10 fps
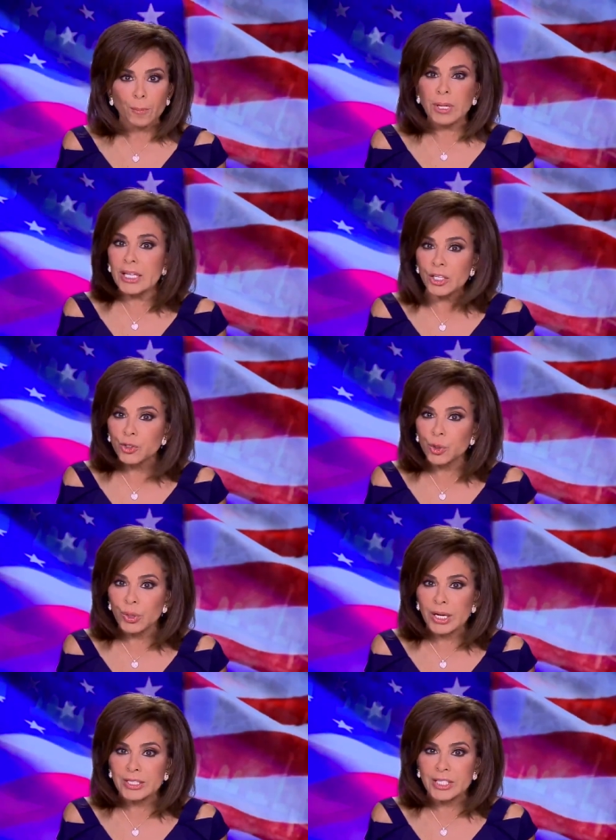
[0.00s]
Please
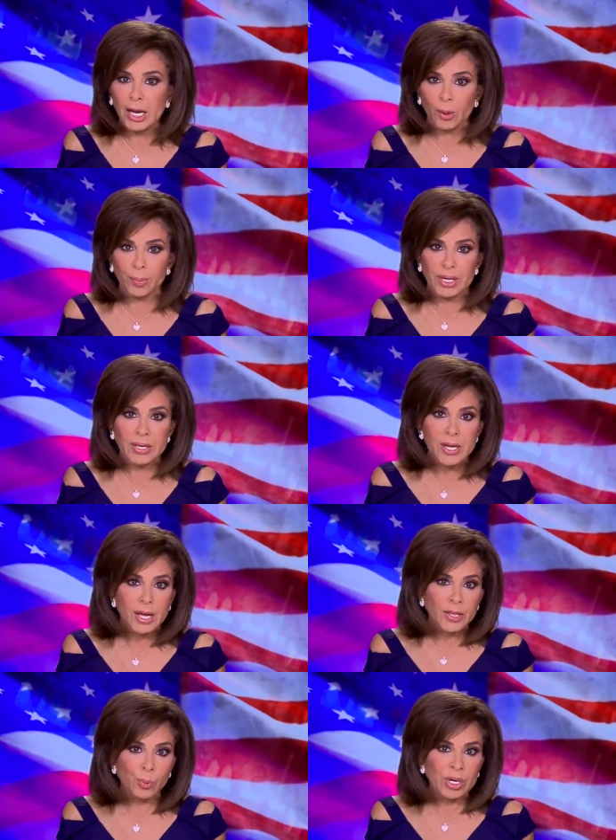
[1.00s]
do not tell me
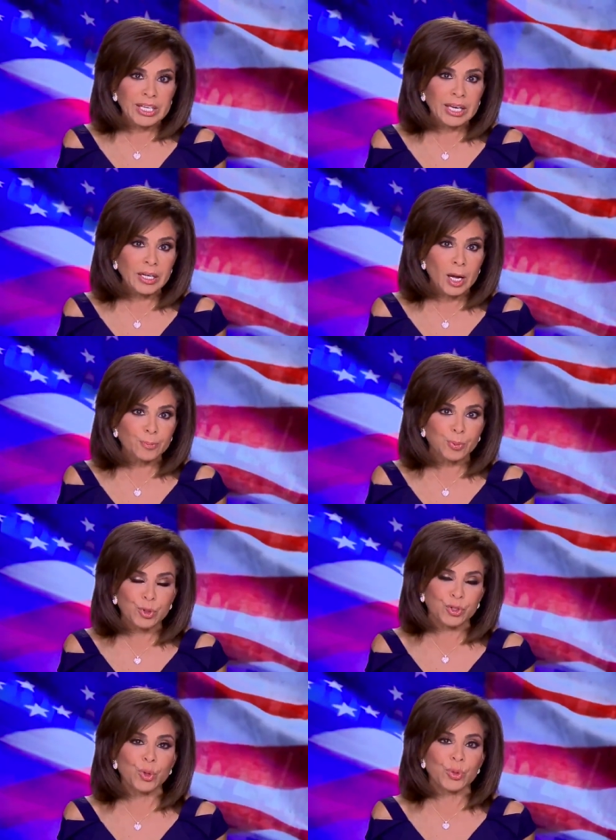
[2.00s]
that we cannot
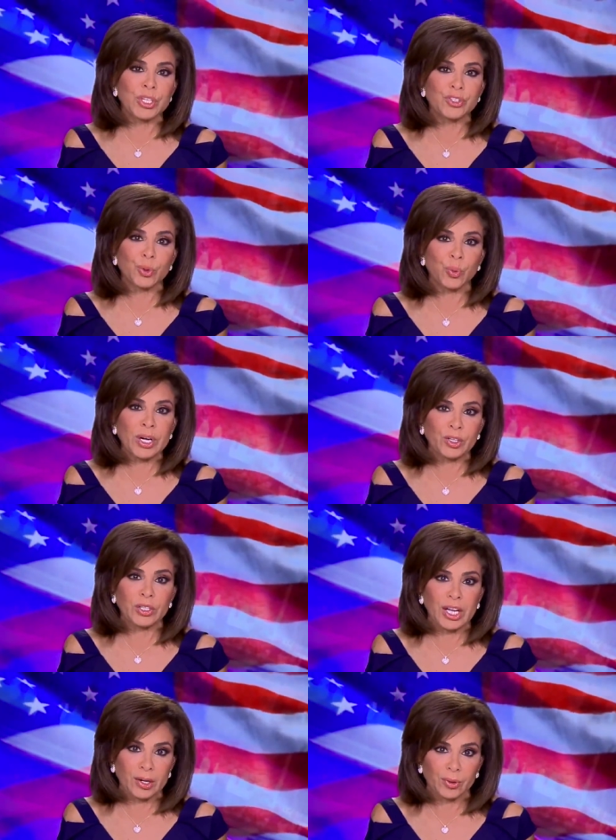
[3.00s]
pursue these
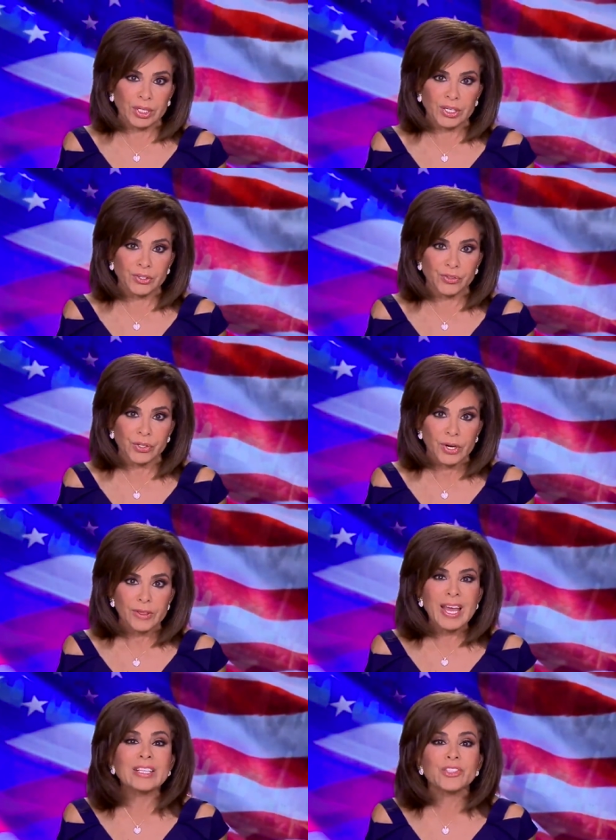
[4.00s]
irregularities.
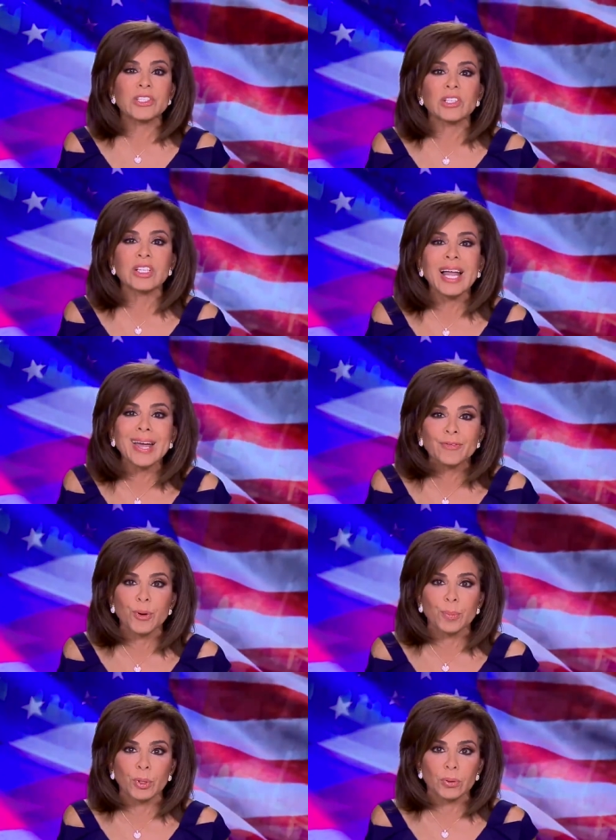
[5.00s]
That's
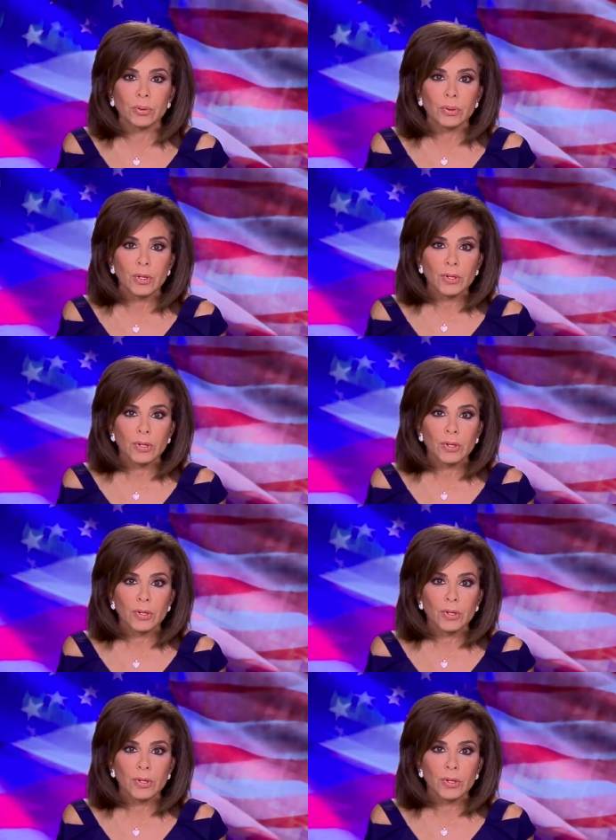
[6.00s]
laughable.